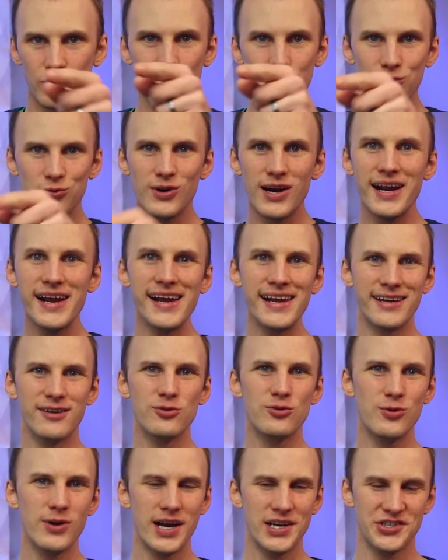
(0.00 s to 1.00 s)
Great
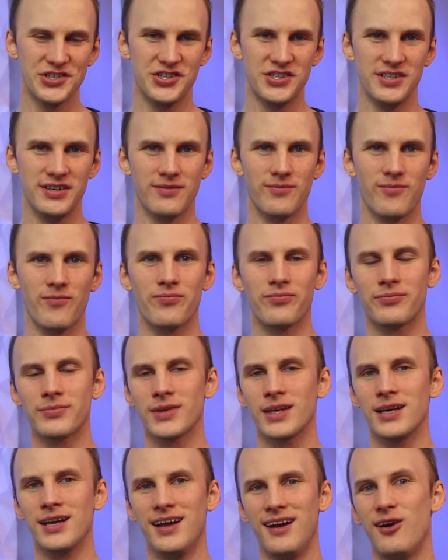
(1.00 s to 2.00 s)
question.
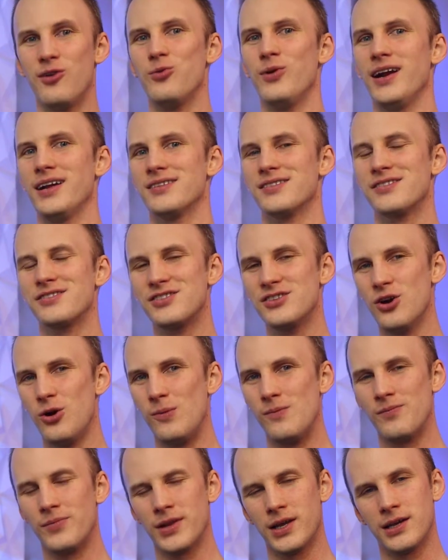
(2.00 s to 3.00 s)
All right,
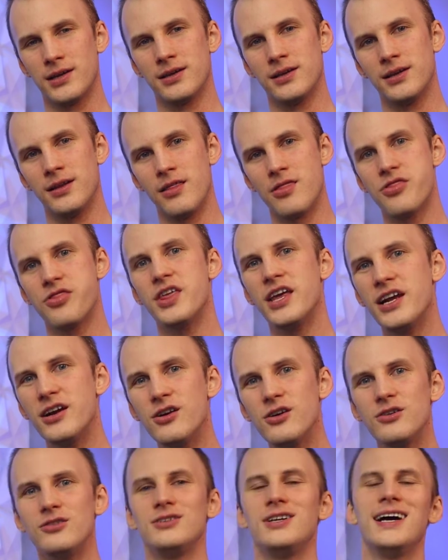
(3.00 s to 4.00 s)
so
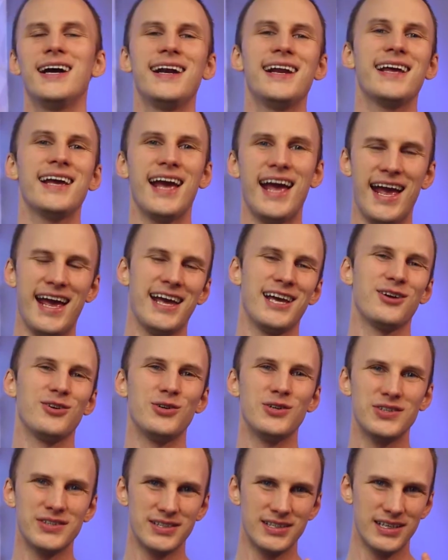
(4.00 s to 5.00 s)
theater lighting
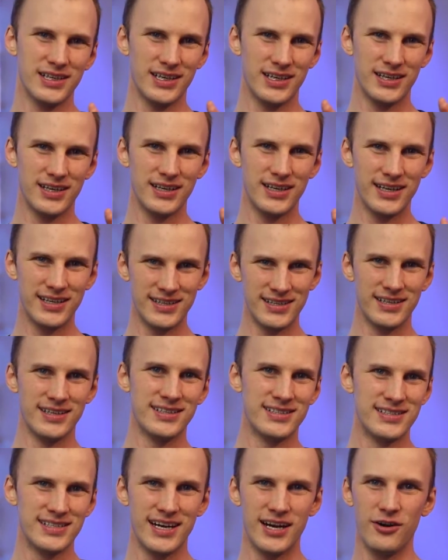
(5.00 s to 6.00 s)
angles and
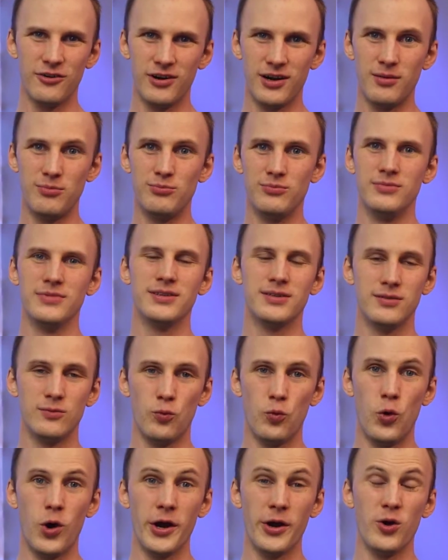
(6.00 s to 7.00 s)
et cetera
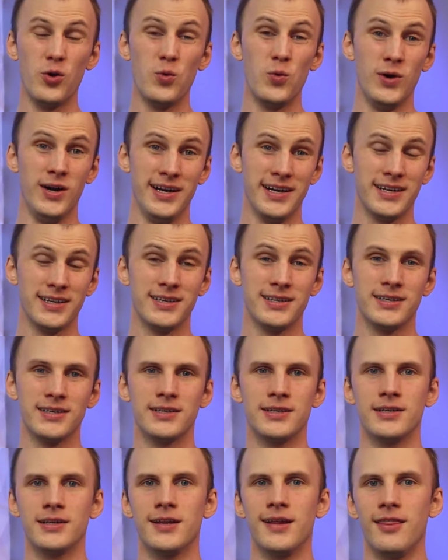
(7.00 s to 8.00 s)
one oh one.
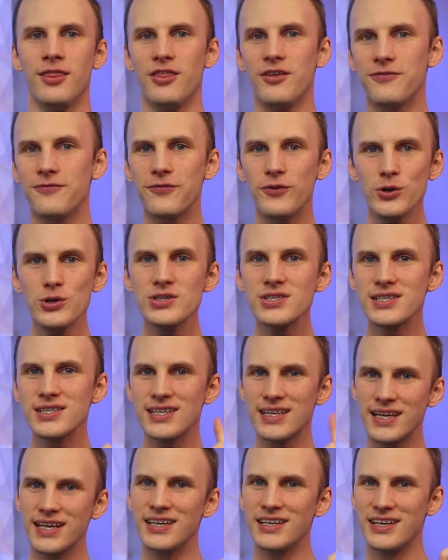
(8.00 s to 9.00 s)
The first
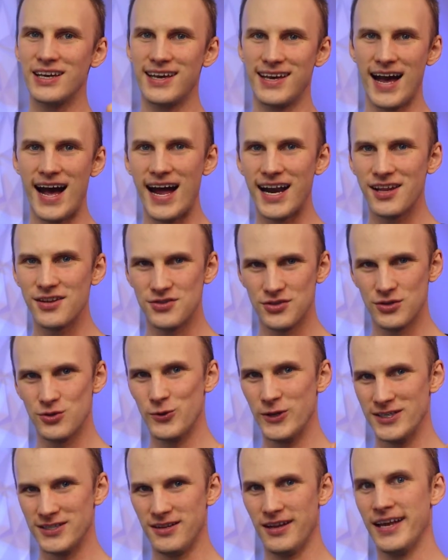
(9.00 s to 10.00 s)
thing you gotta
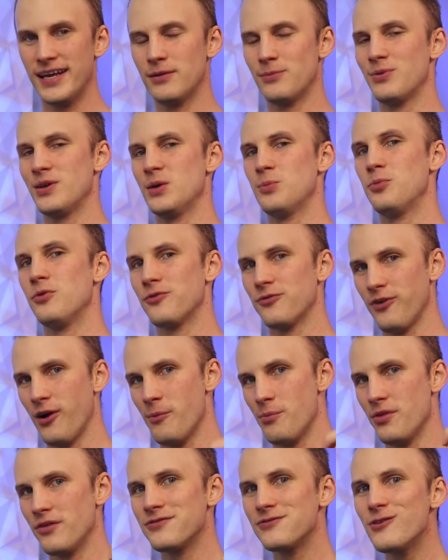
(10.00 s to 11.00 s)
do is light people
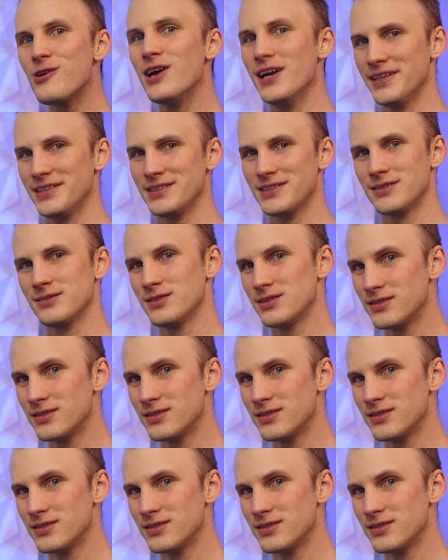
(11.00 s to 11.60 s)
from the front.